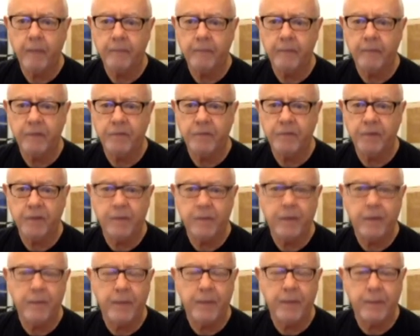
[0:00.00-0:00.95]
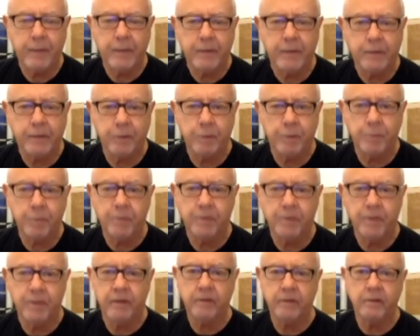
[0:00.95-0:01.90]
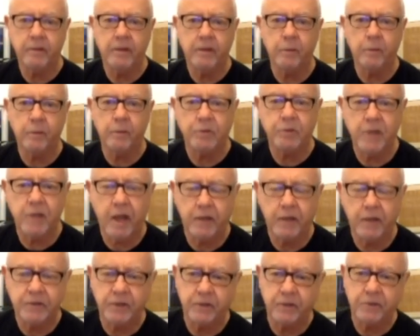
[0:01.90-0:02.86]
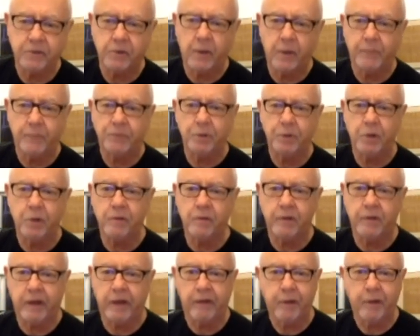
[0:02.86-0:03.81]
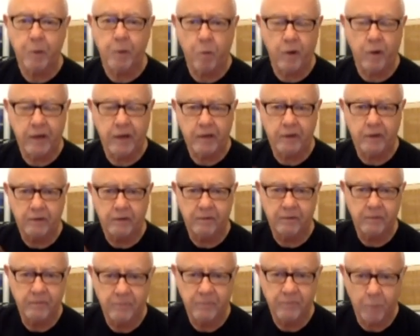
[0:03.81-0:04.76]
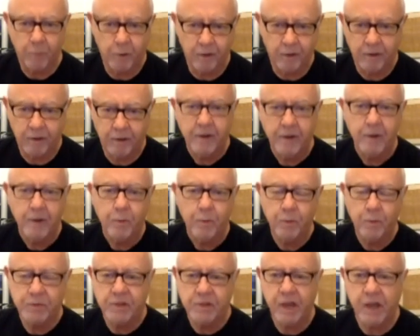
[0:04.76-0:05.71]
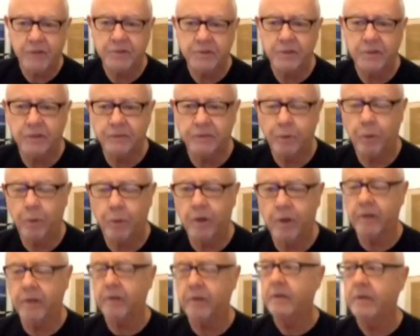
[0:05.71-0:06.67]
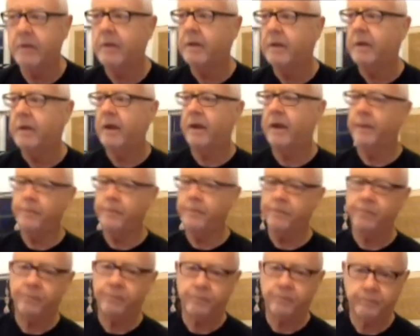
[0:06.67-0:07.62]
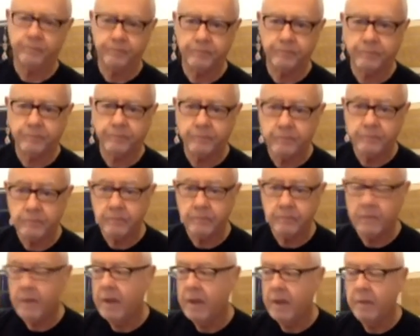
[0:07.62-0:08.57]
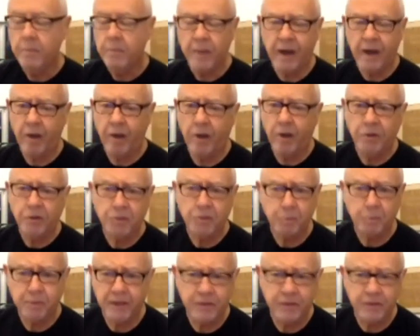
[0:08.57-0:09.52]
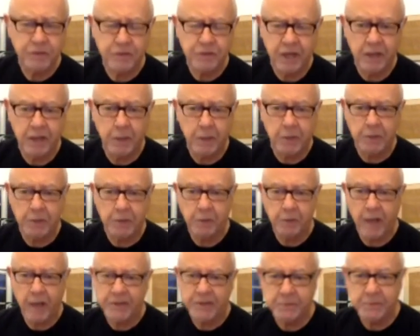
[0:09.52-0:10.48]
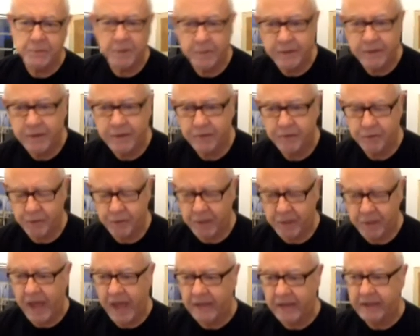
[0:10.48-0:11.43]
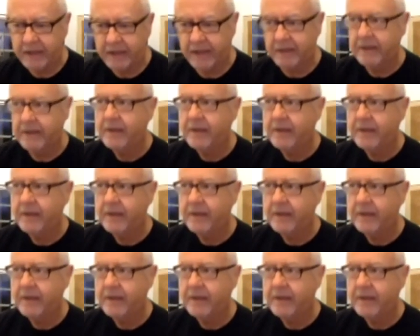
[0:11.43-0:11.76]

it's sort of my baby group in Wisconsin. So I'm sort of an area coordinator for Wisconsin and Florida. But I also play the cello, and you asked me to be here for that. And